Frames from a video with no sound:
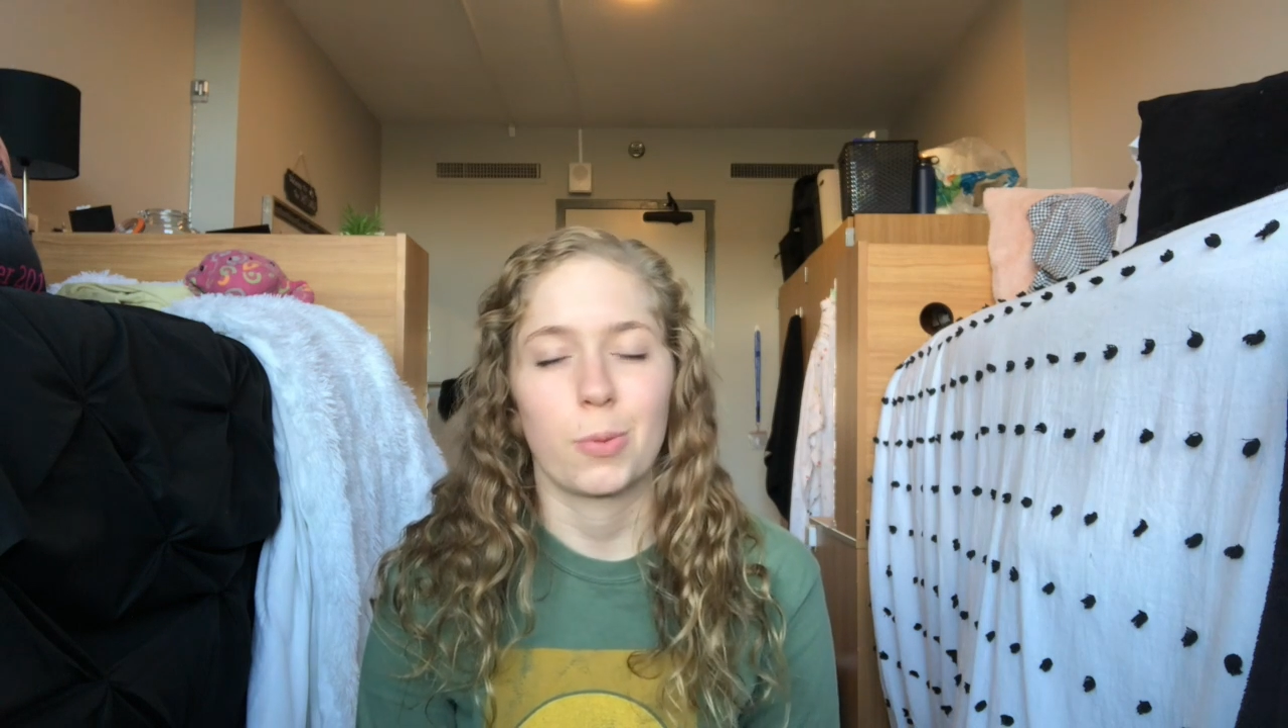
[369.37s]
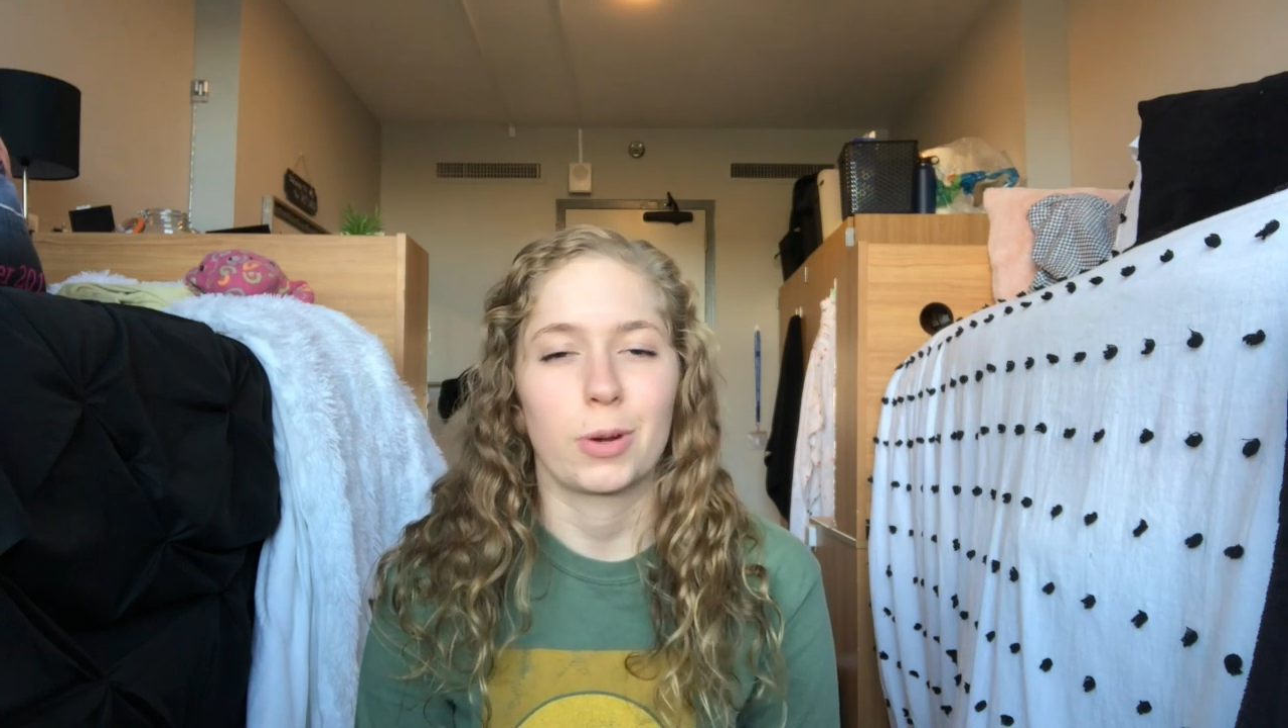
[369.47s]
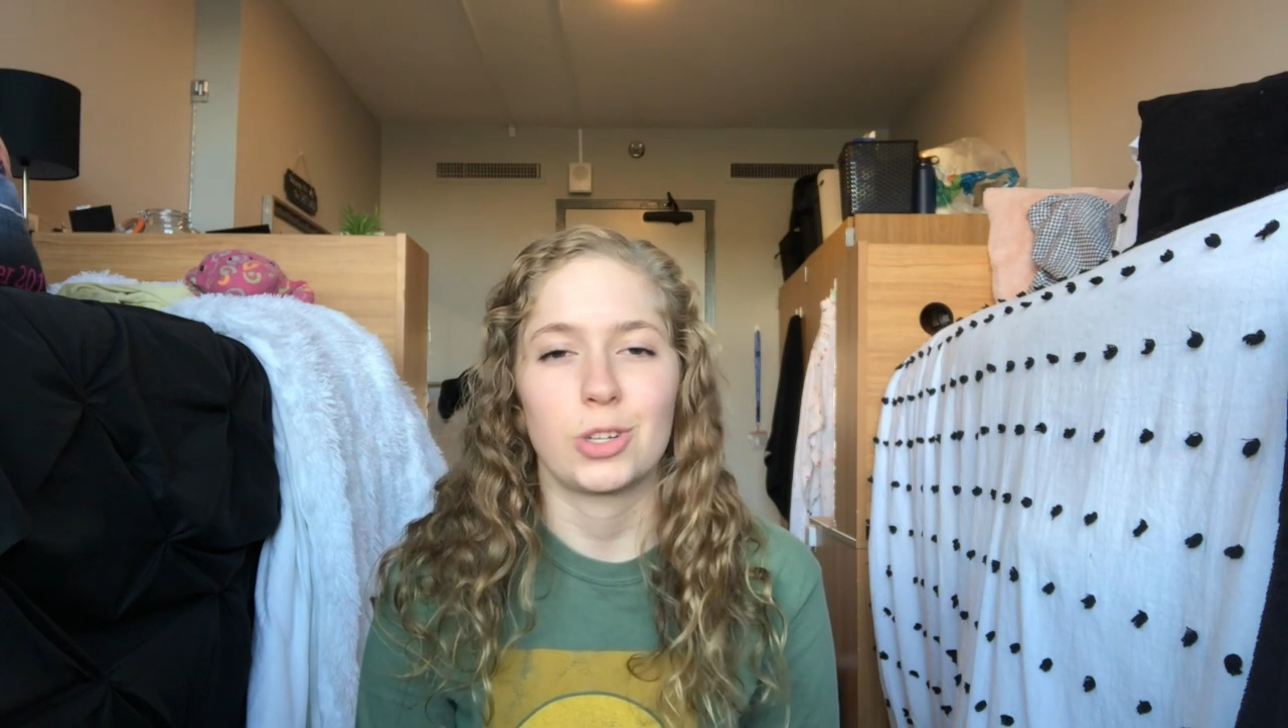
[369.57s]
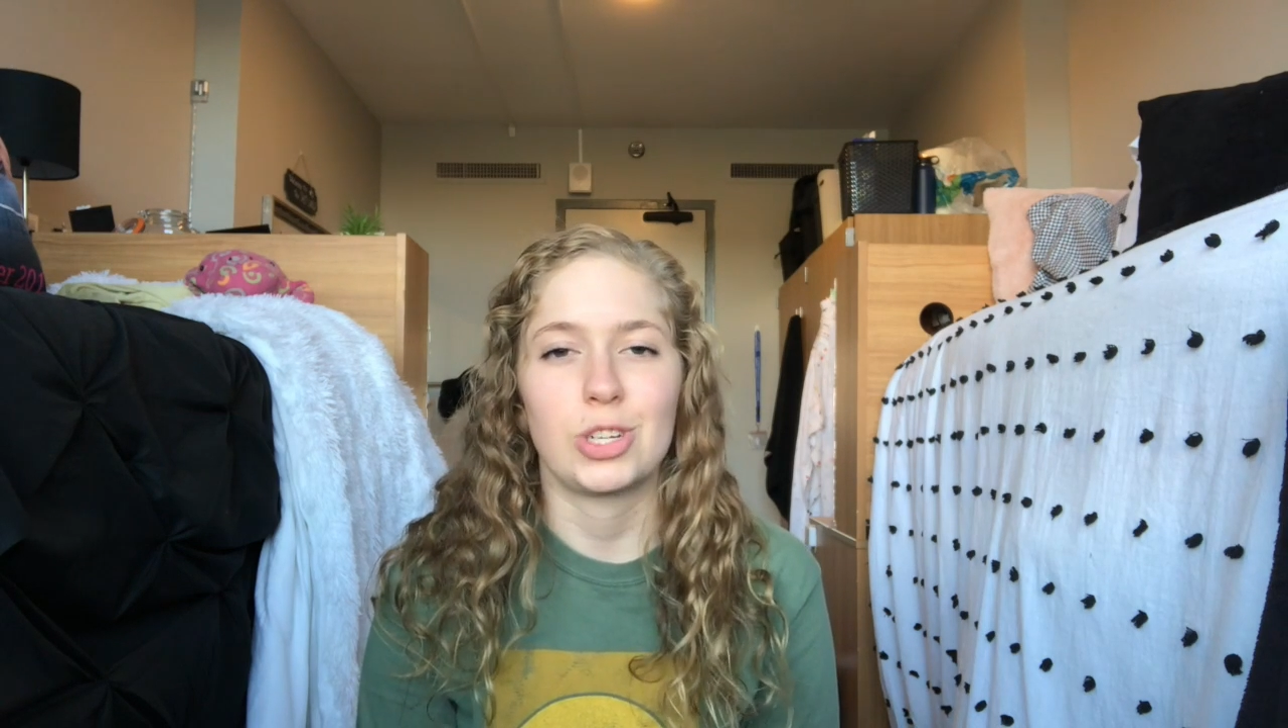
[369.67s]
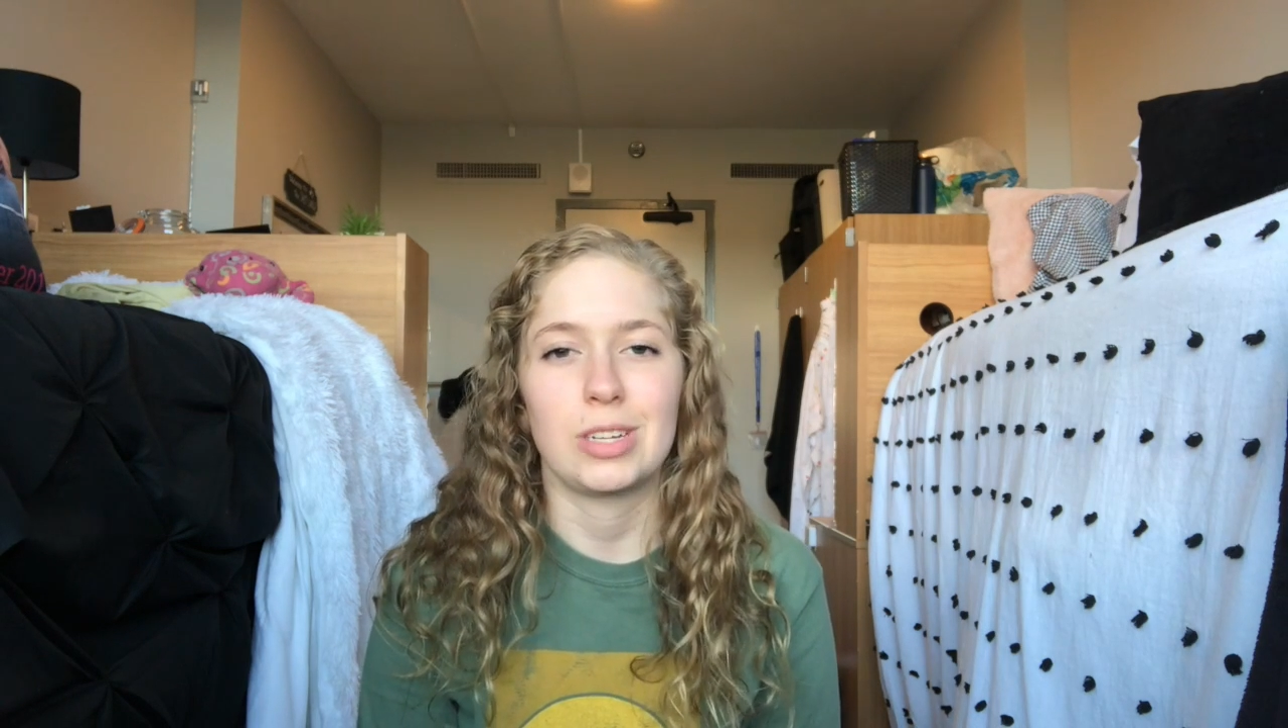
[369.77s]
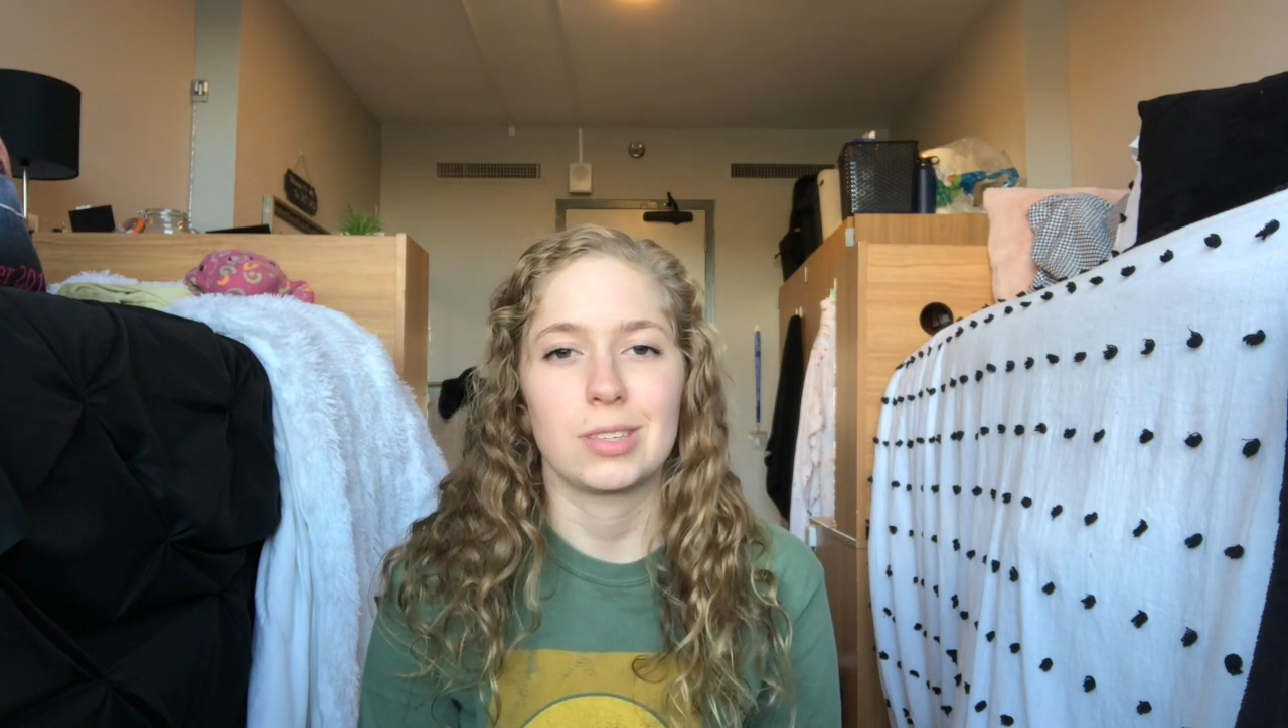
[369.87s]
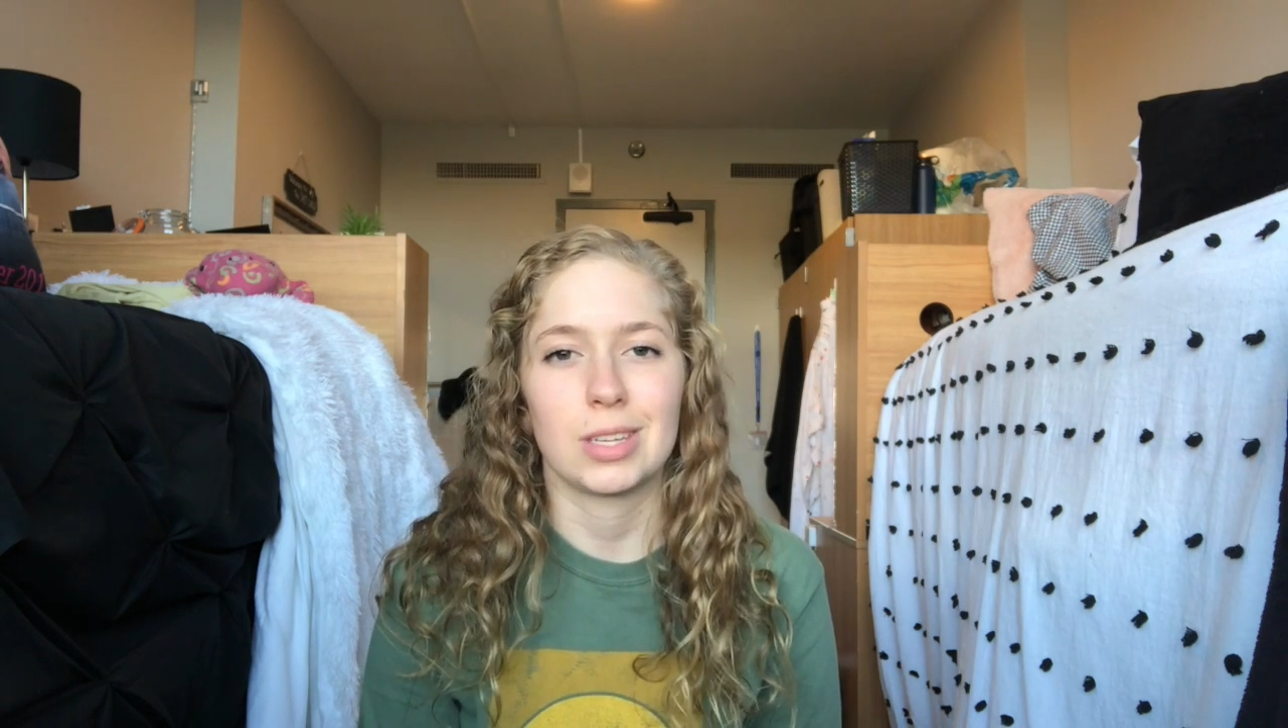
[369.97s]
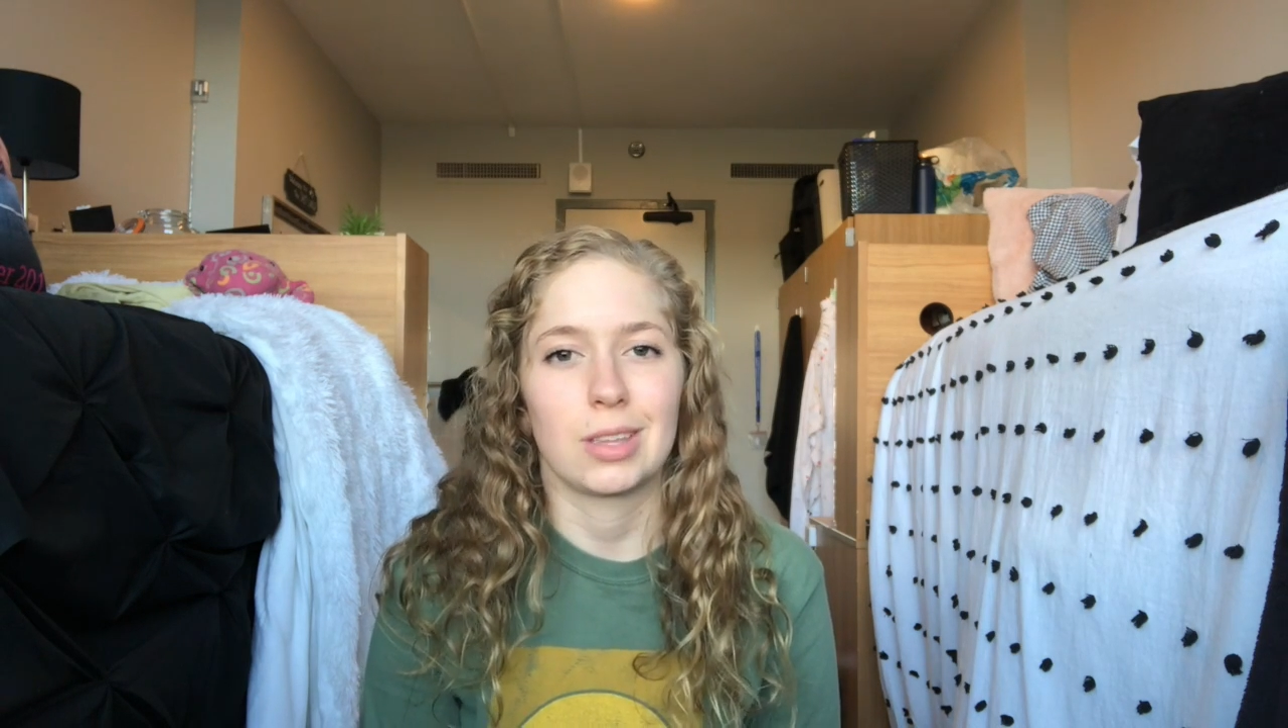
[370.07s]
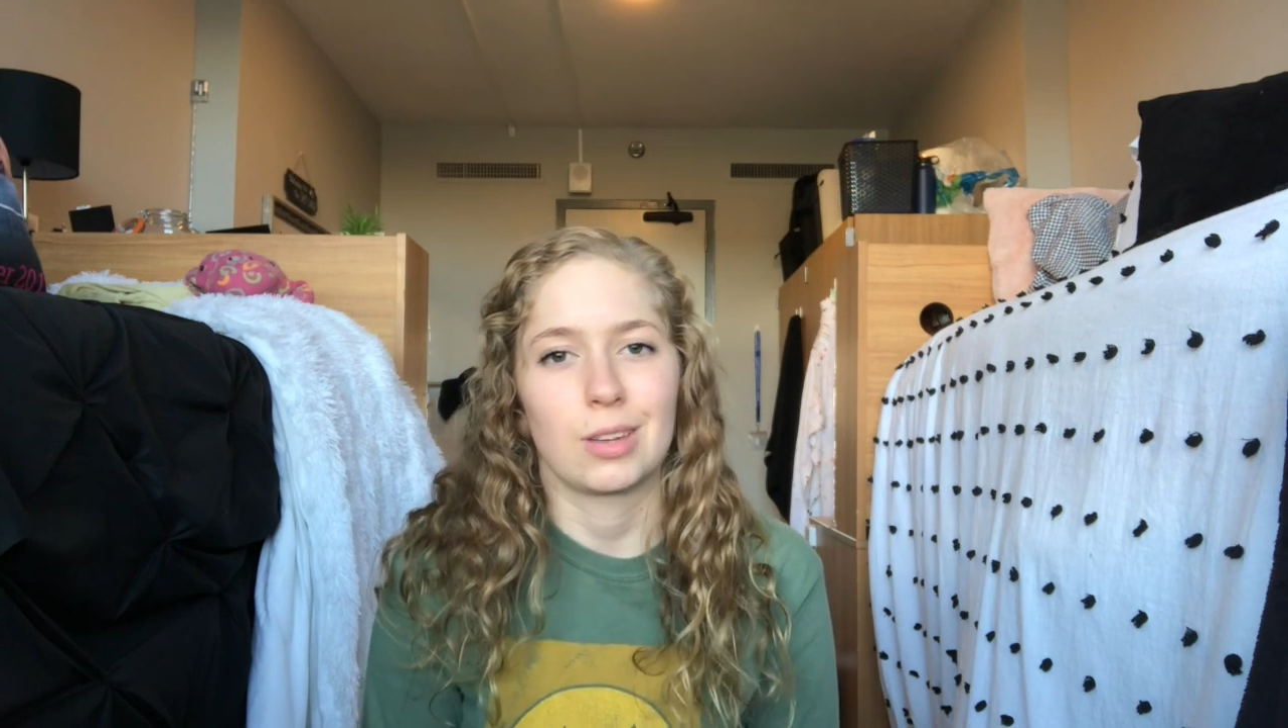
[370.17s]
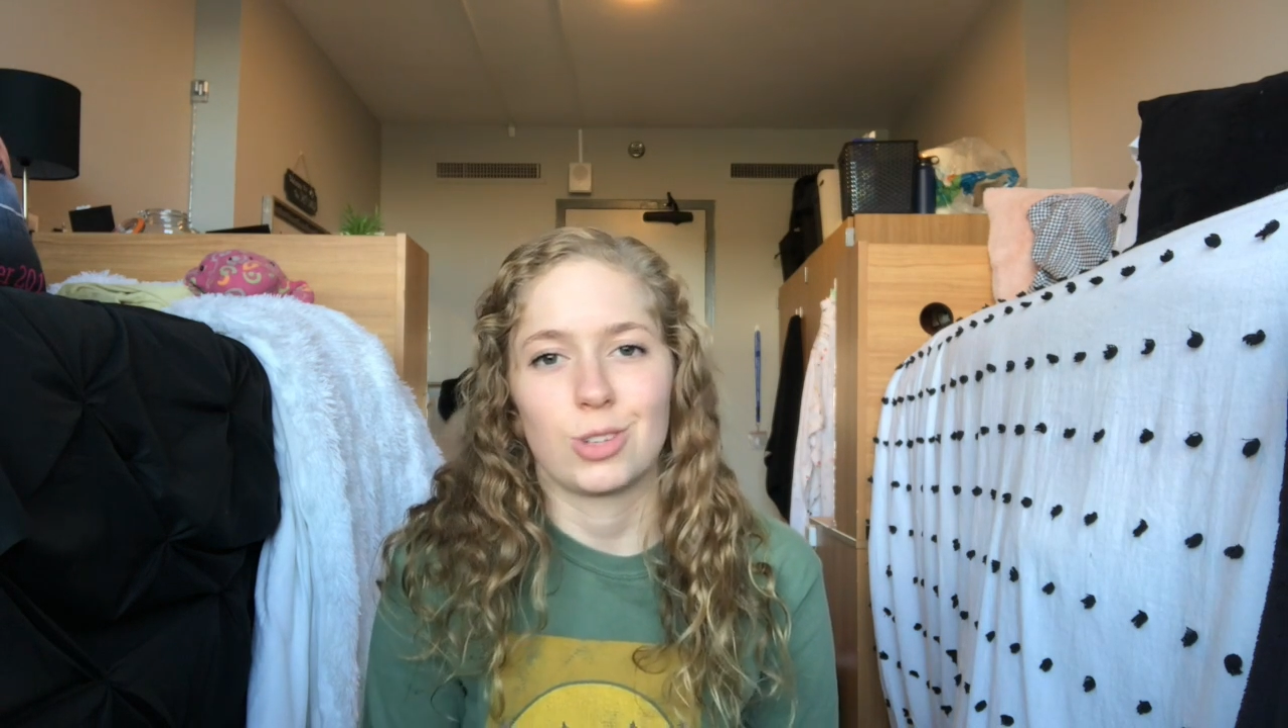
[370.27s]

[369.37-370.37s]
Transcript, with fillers: worksheets and then